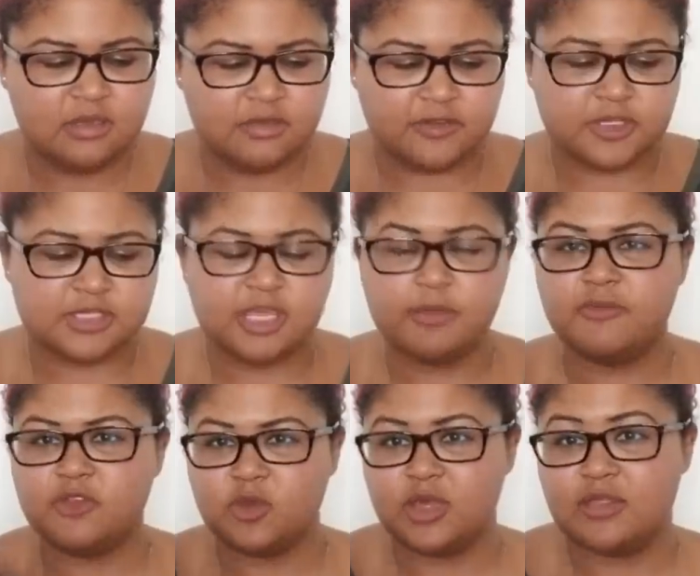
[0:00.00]
for some
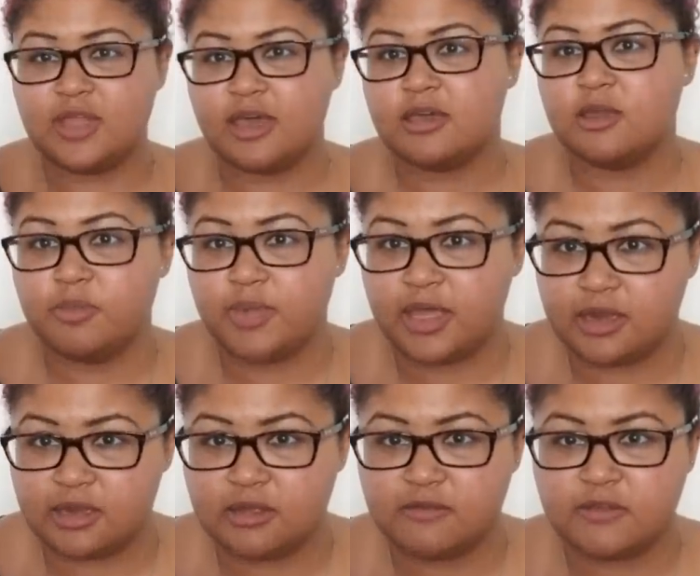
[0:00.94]
of you in that
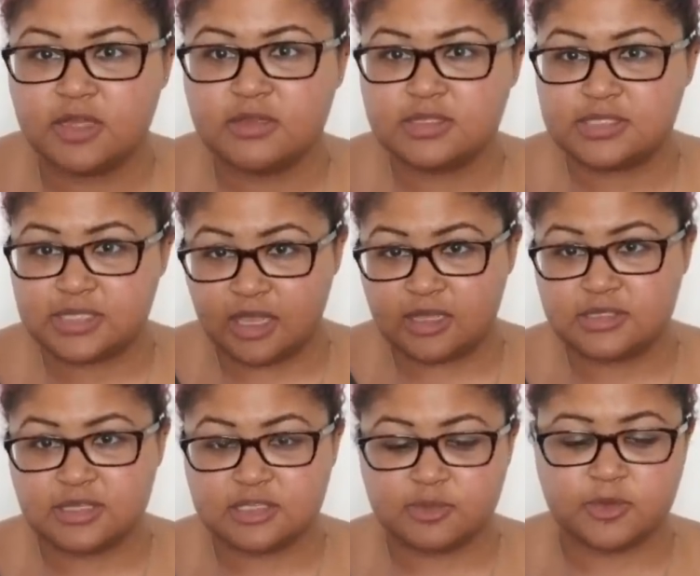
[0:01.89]
competitive stance,
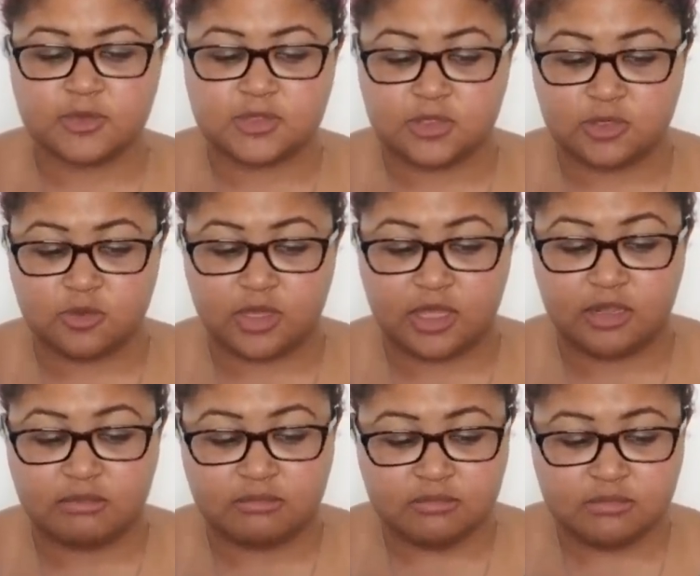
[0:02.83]
as opposed to you
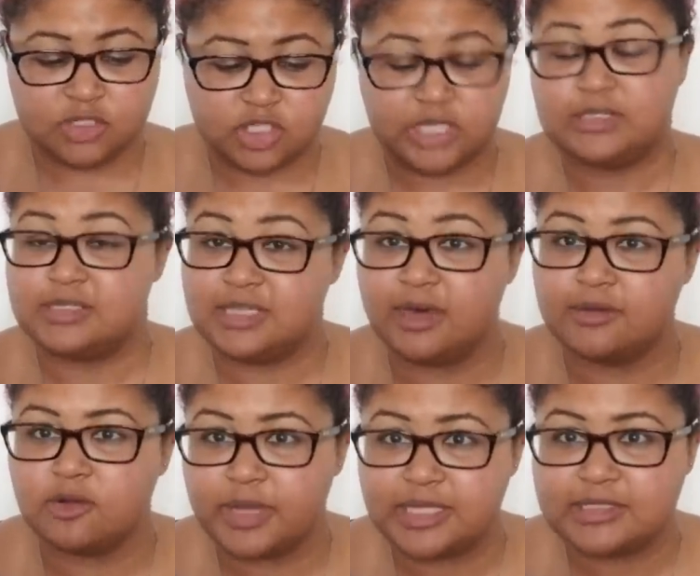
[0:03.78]
getting chased down
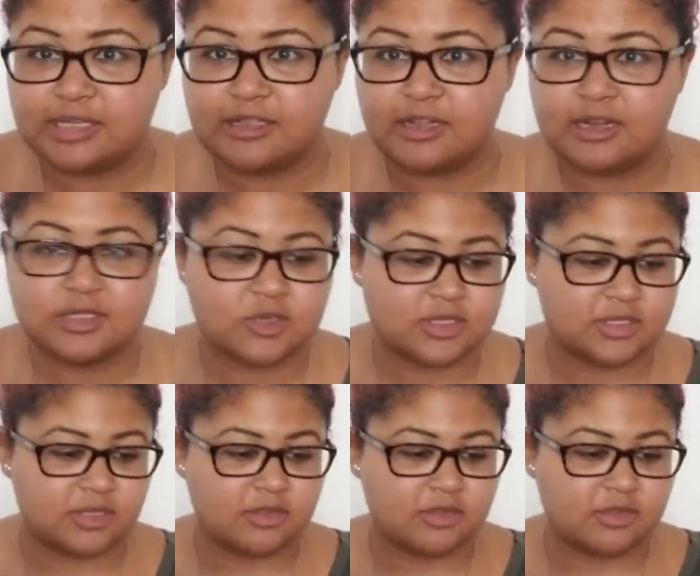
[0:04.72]
romantically and it's stressing